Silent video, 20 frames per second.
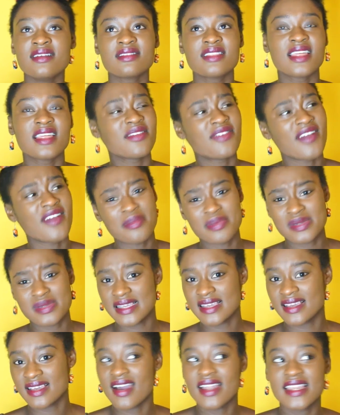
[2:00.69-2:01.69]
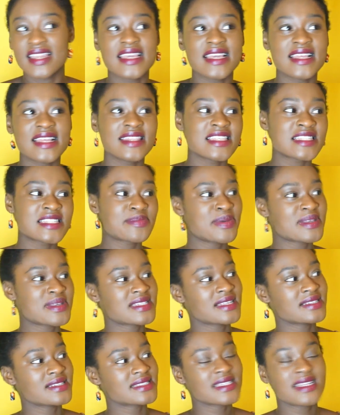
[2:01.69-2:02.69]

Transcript: 35% Ghanaian, this percent